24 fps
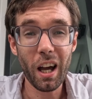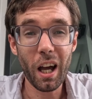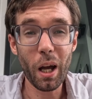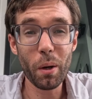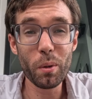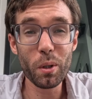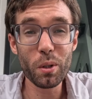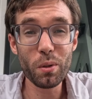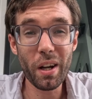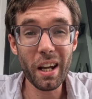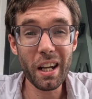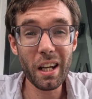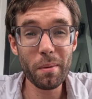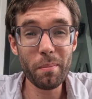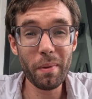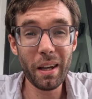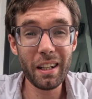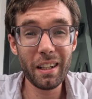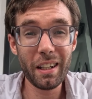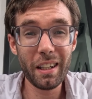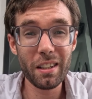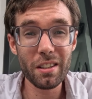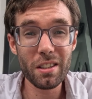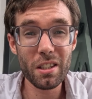I would
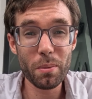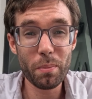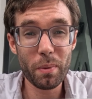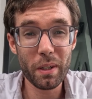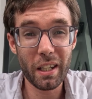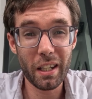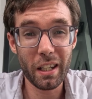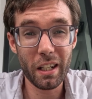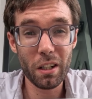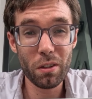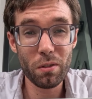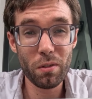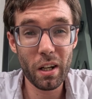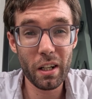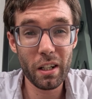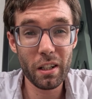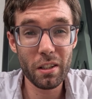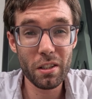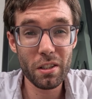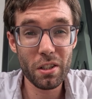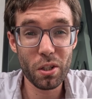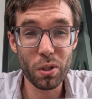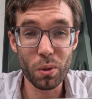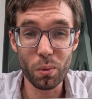recommend it to beginner
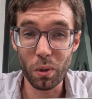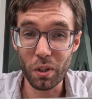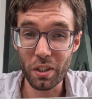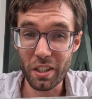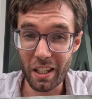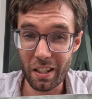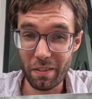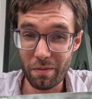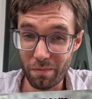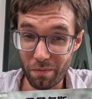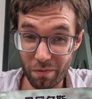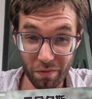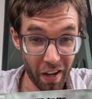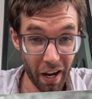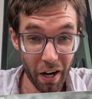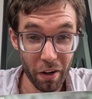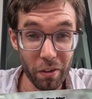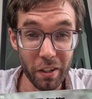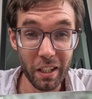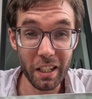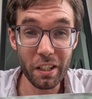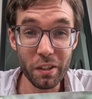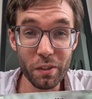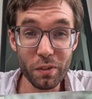runners who want a
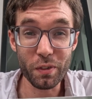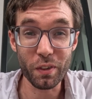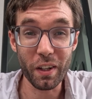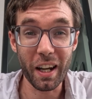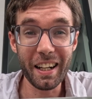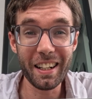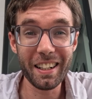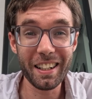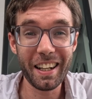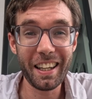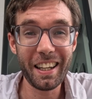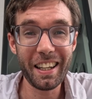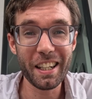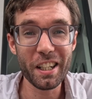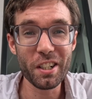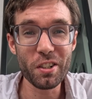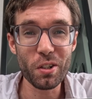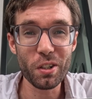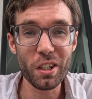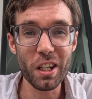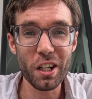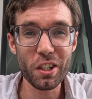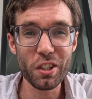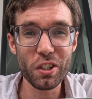very friendly
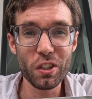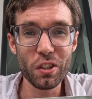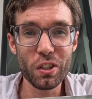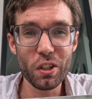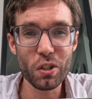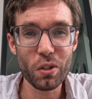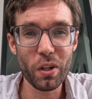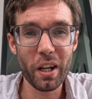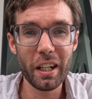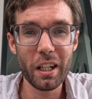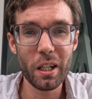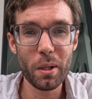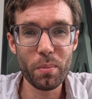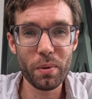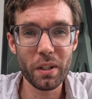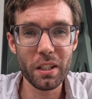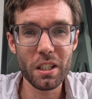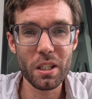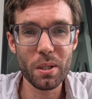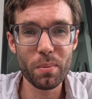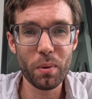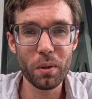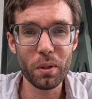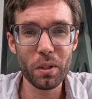introduction to training
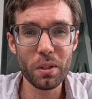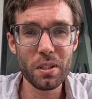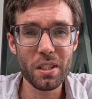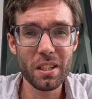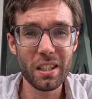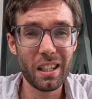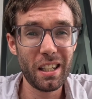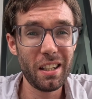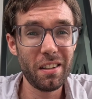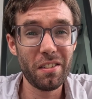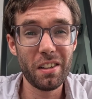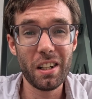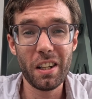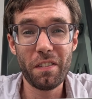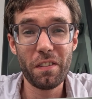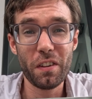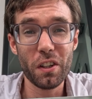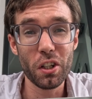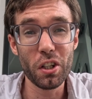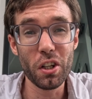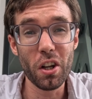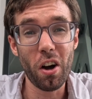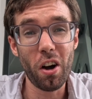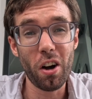principles, even if
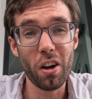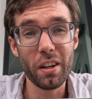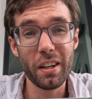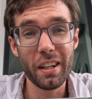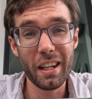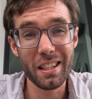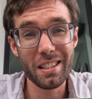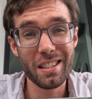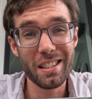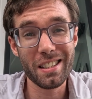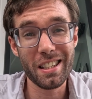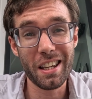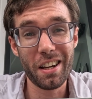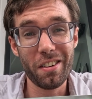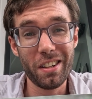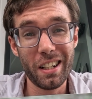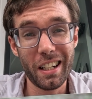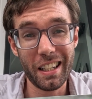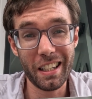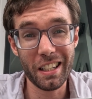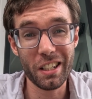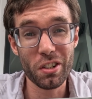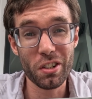you're not necessarily